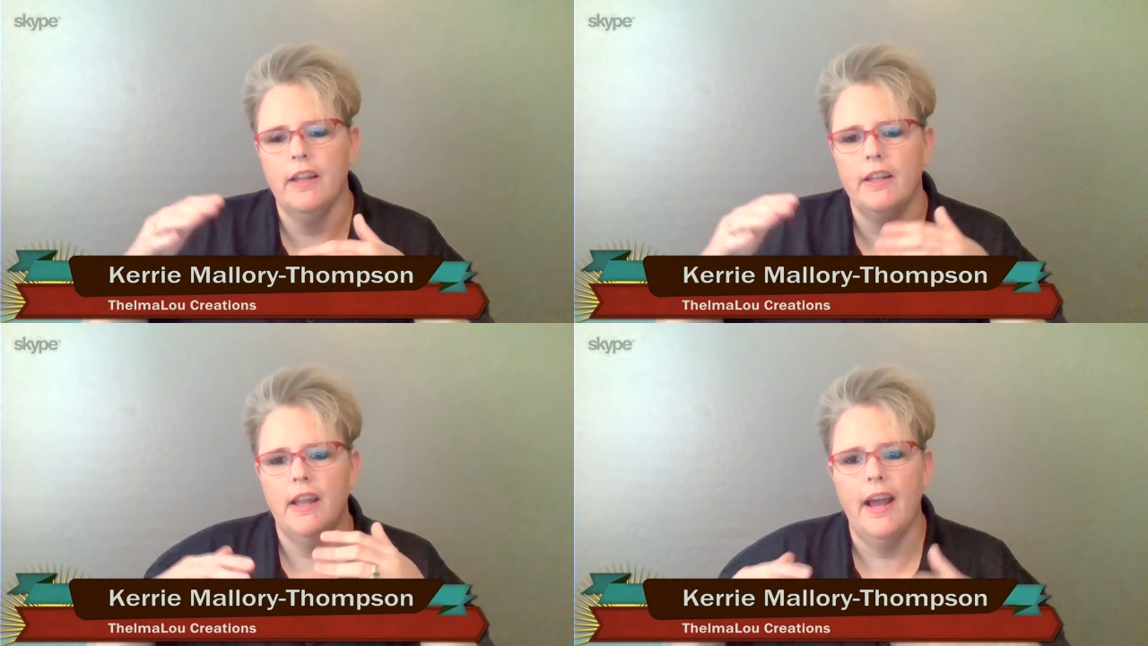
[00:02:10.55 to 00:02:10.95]

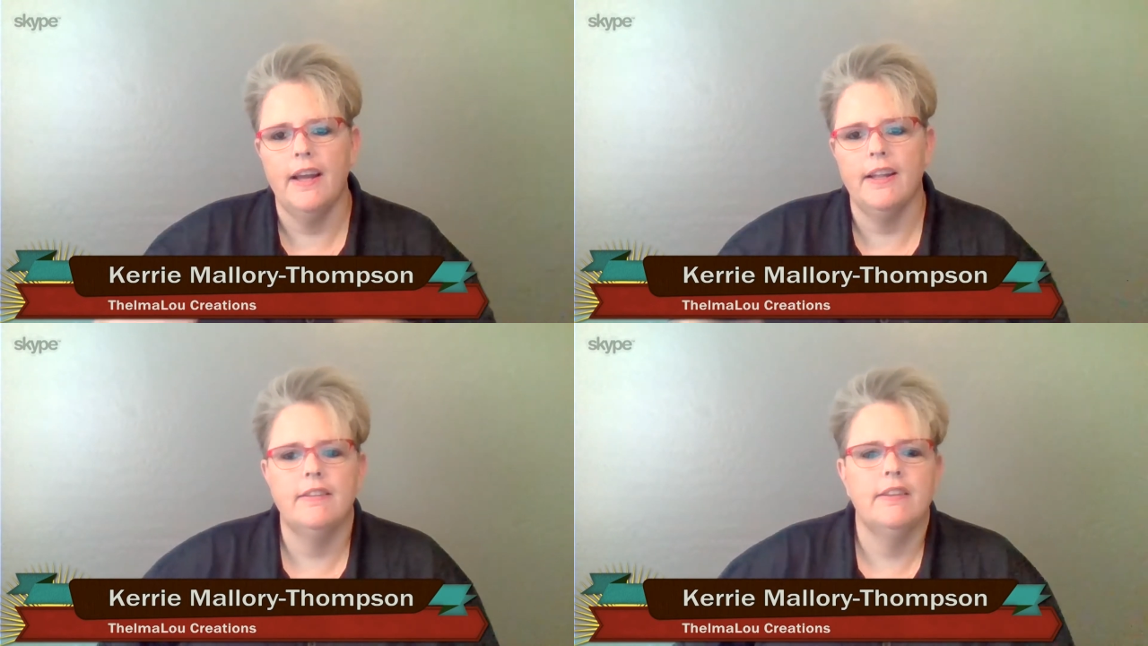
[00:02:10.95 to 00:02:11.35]

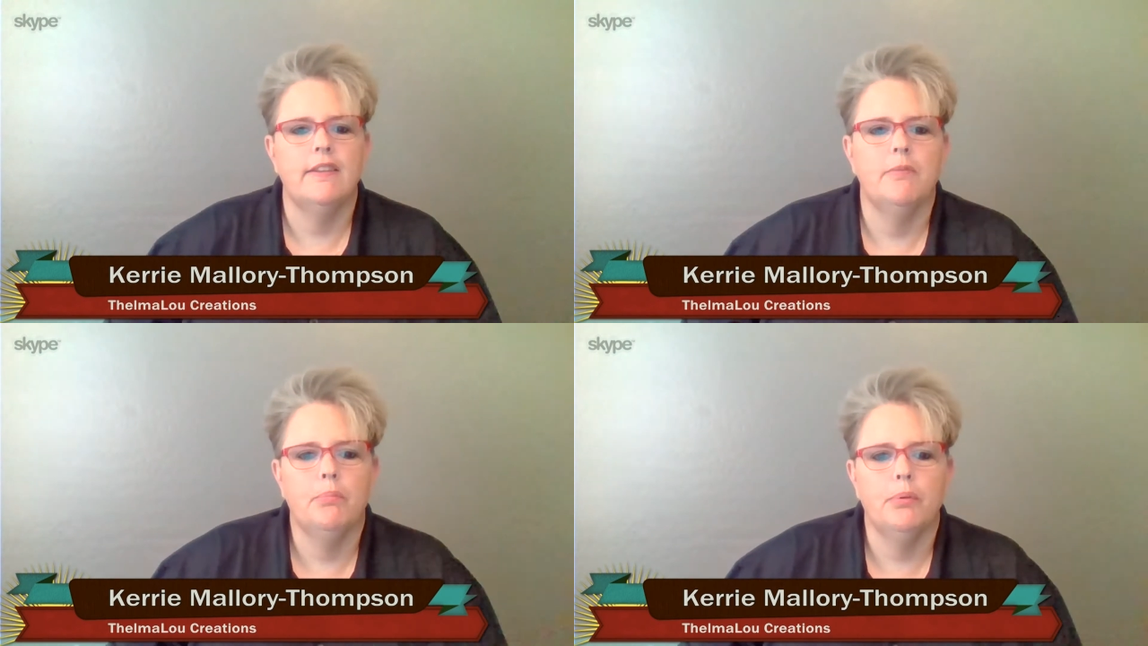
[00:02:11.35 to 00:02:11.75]
add
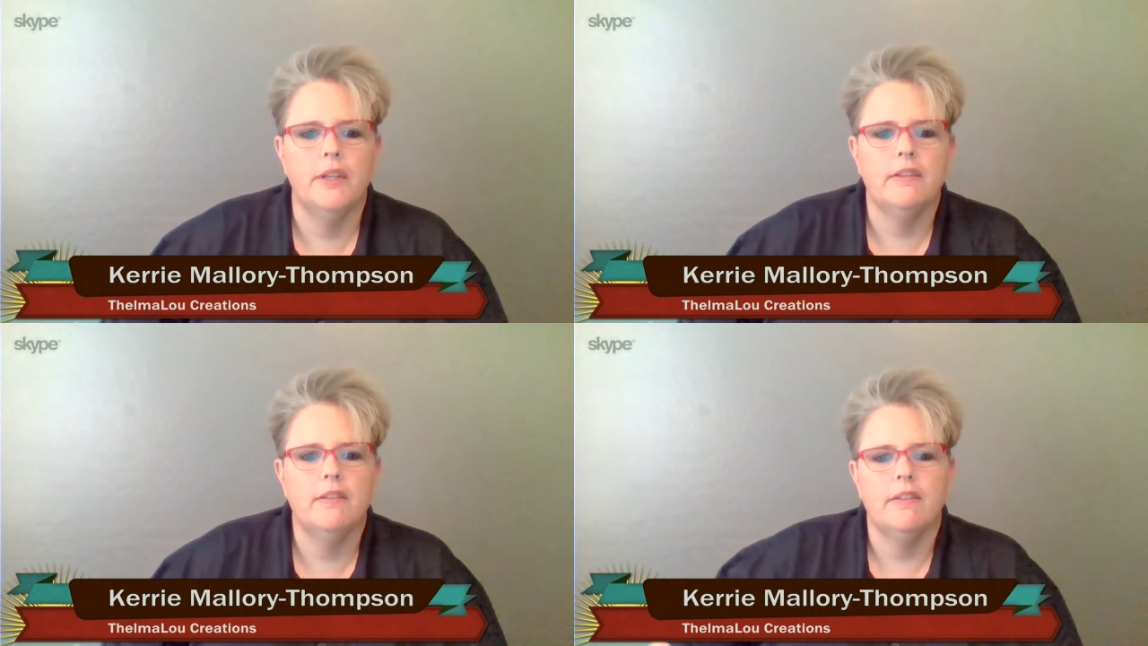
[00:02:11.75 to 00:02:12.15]

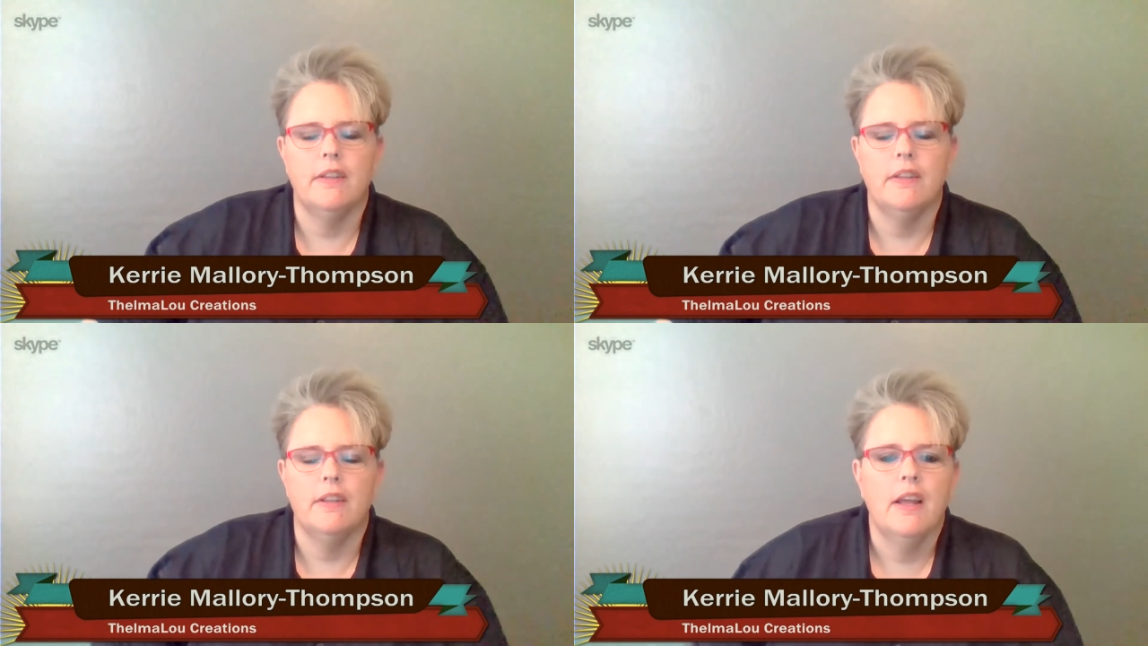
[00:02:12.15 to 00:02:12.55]
prints and